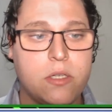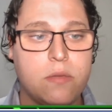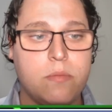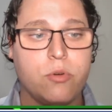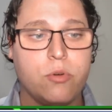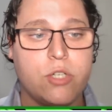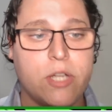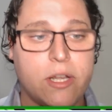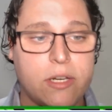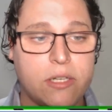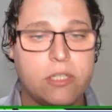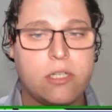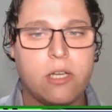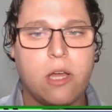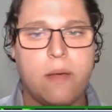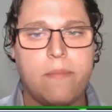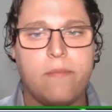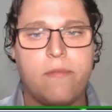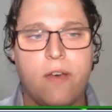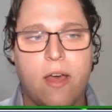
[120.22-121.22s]
projected
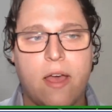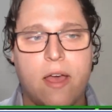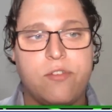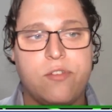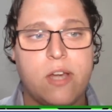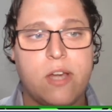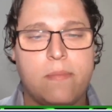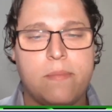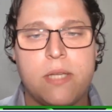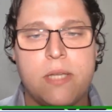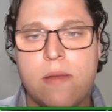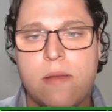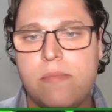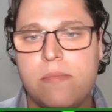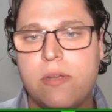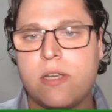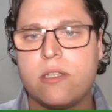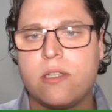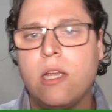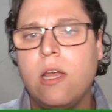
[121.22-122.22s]
top five, top ten
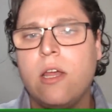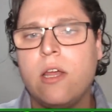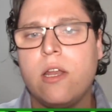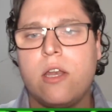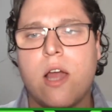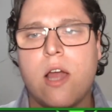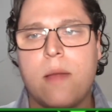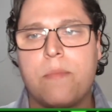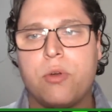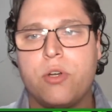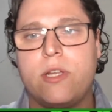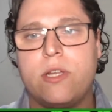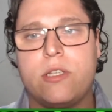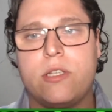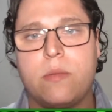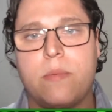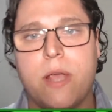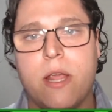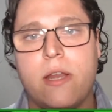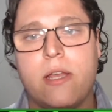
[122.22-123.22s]
picks, not
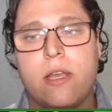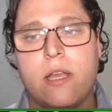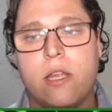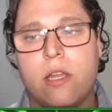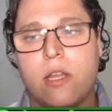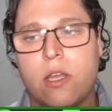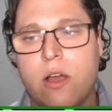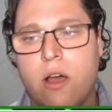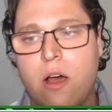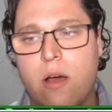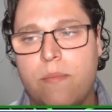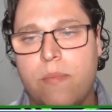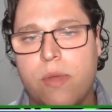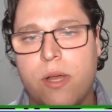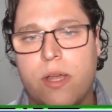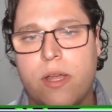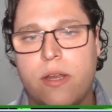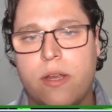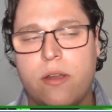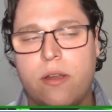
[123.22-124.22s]
participating in the
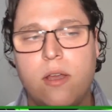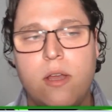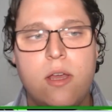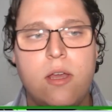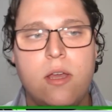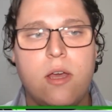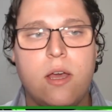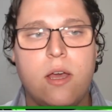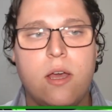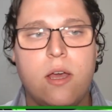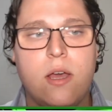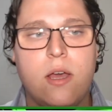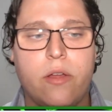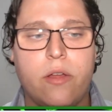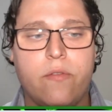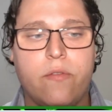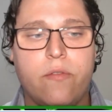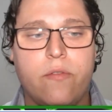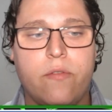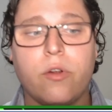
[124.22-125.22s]
combine uh,
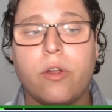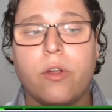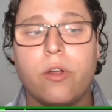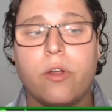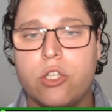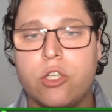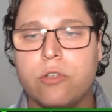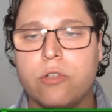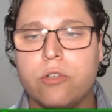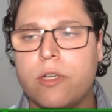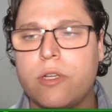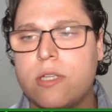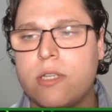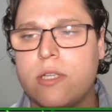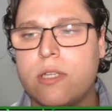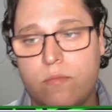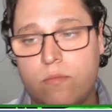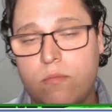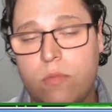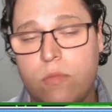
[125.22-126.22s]
for injuries,
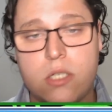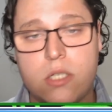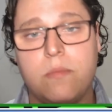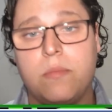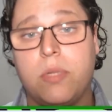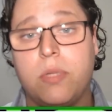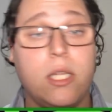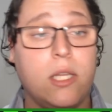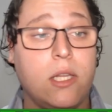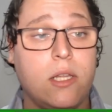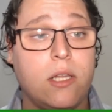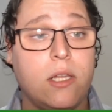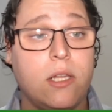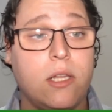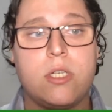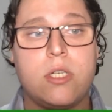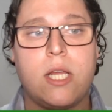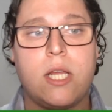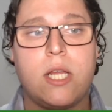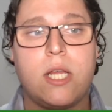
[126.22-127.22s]
and that's completely
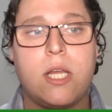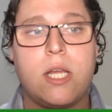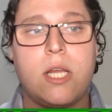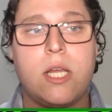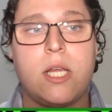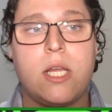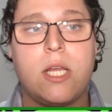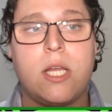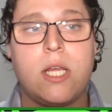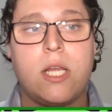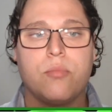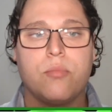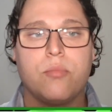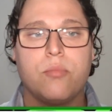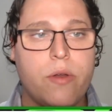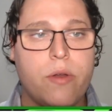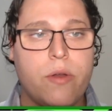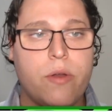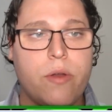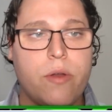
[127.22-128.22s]
understandable. Pro
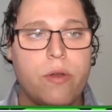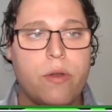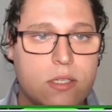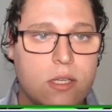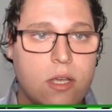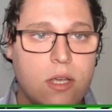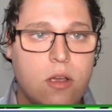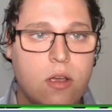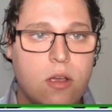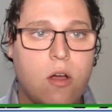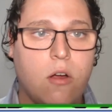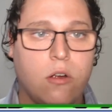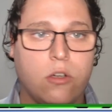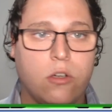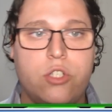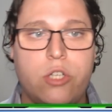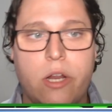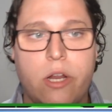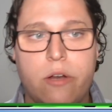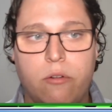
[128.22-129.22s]
days are
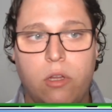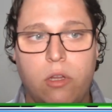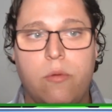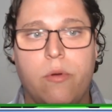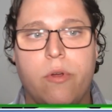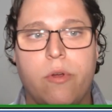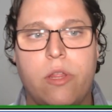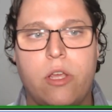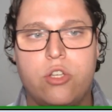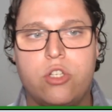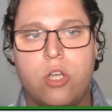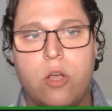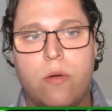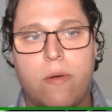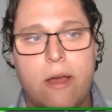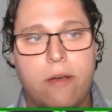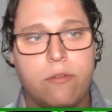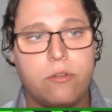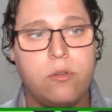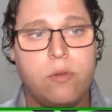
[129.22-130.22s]
generally where they show
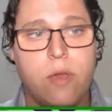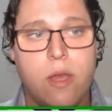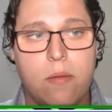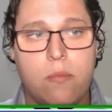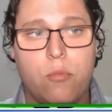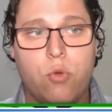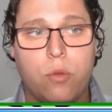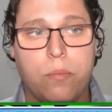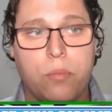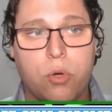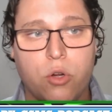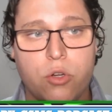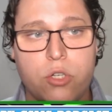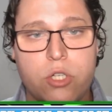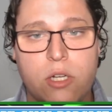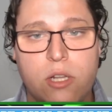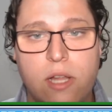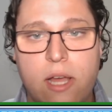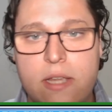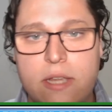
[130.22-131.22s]
out. You get a more
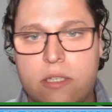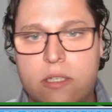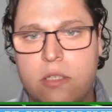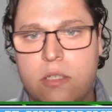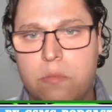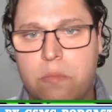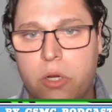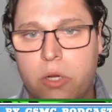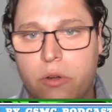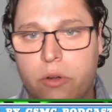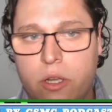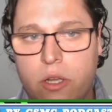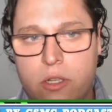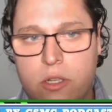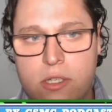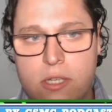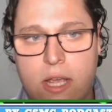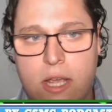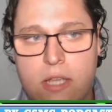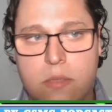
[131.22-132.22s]
personalized
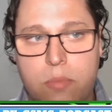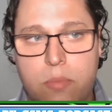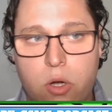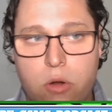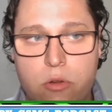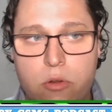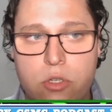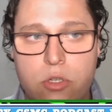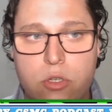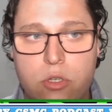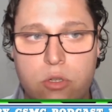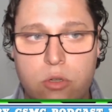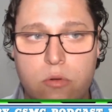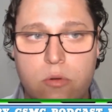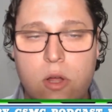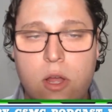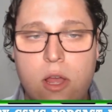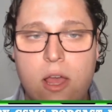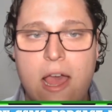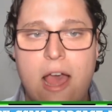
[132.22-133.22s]
experience as opposed to
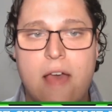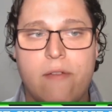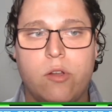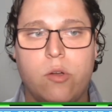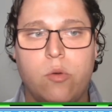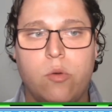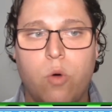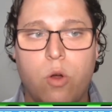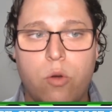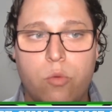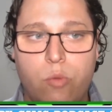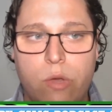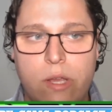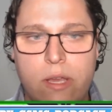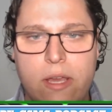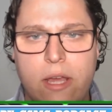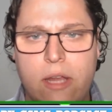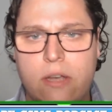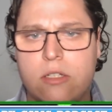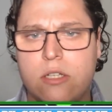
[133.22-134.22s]
having one
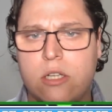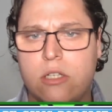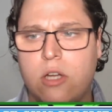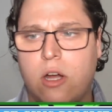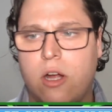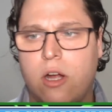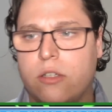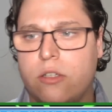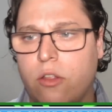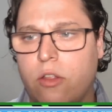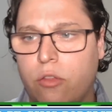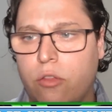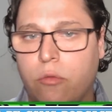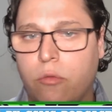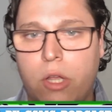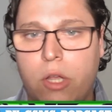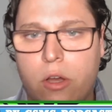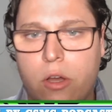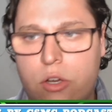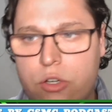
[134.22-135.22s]
weekend to talk to
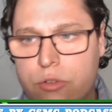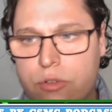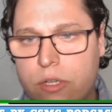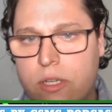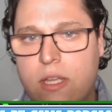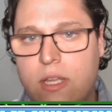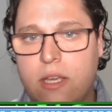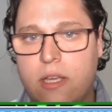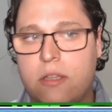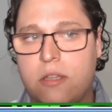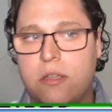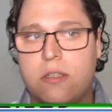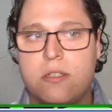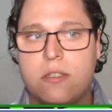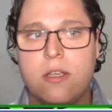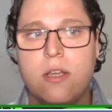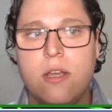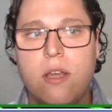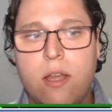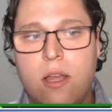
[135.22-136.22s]
three hundred kids.
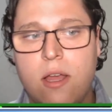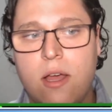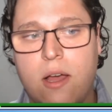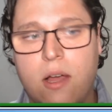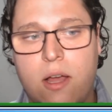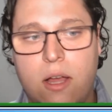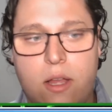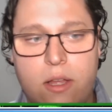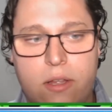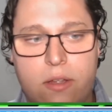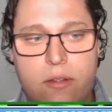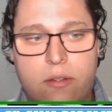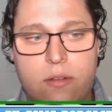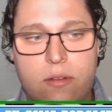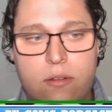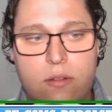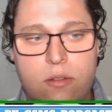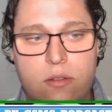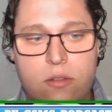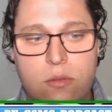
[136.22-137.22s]
Uh,
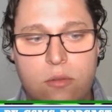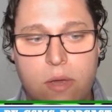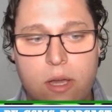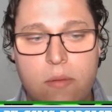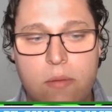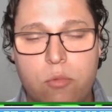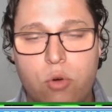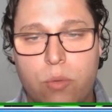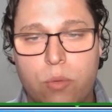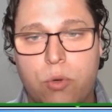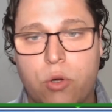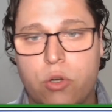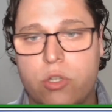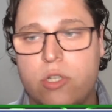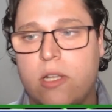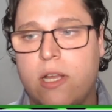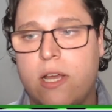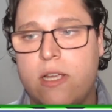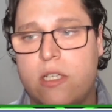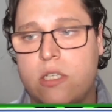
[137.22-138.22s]
you get a more
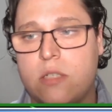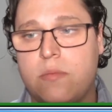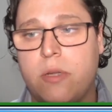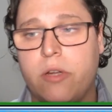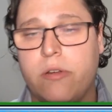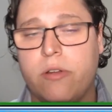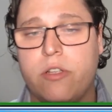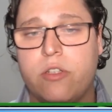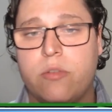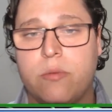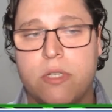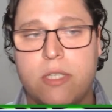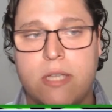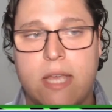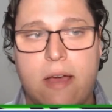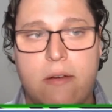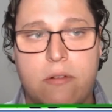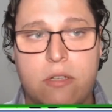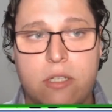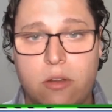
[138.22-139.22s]
personalized experience with
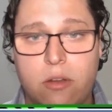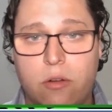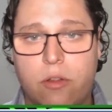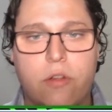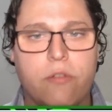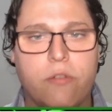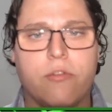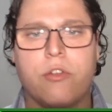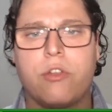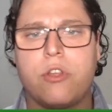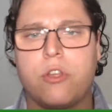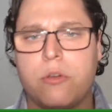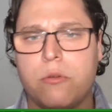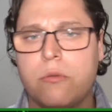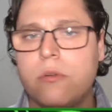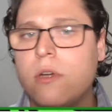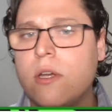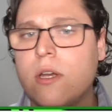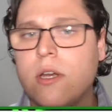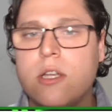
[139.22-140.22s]
scouts that are there for you,
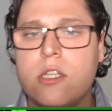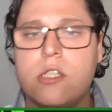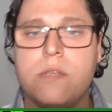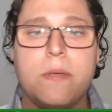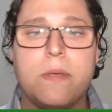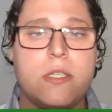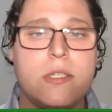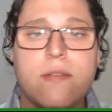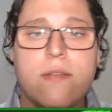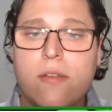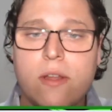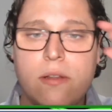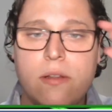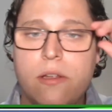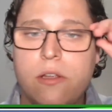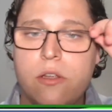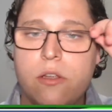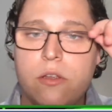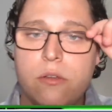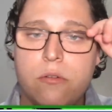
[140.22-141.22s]
specifically
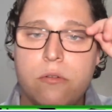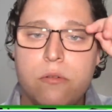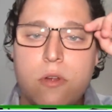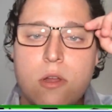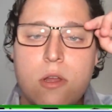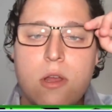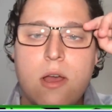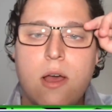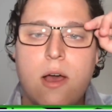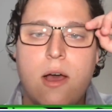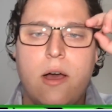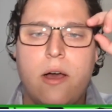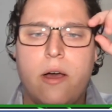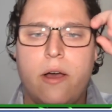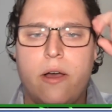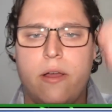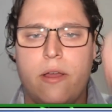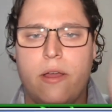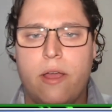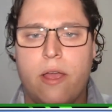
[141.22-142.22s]
you
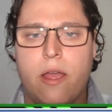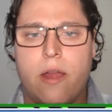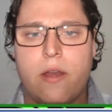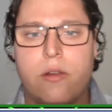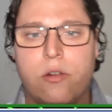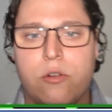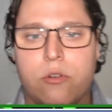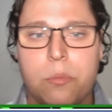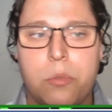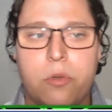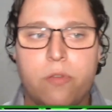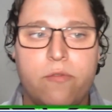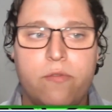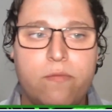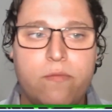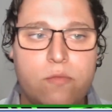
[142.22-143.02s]
uh, and a group of